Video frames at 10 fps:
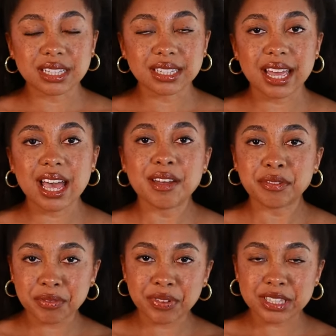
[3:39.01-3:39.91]
Let's say
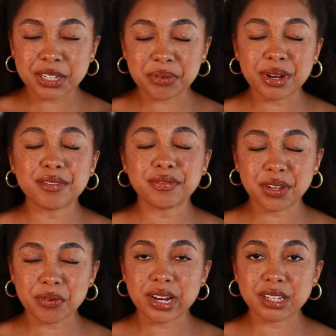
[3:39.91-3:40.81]
I've convinced you enough,
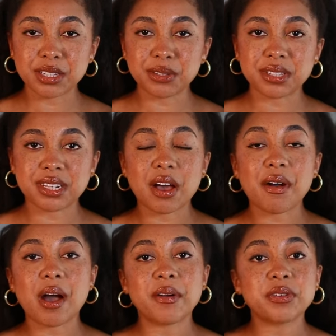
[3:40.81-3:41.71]
you're ready to use it
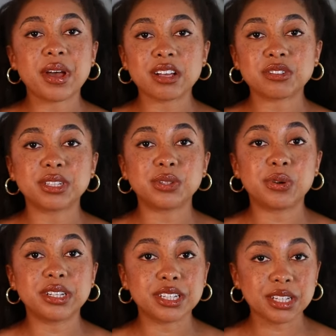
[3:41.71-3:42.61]
now. How are you actually
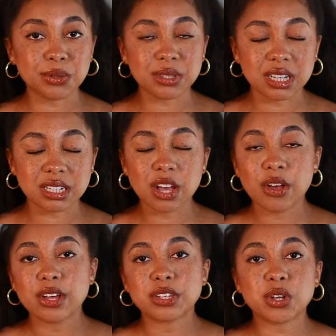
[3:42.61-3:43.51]
going to use it?
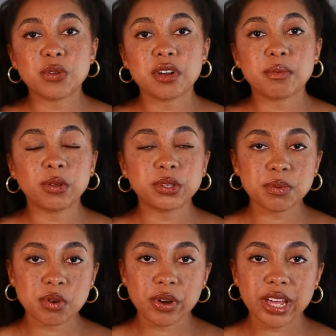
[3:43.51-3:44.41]
So there are
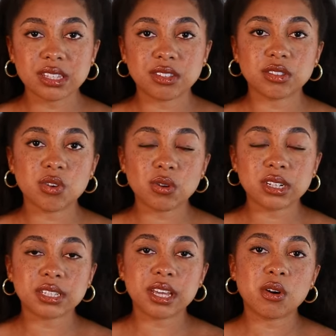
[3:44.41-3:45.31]
multiple ways. There's
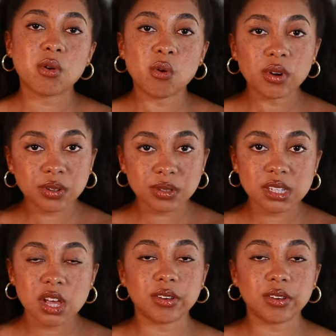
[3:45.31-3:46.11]
horsetail oils.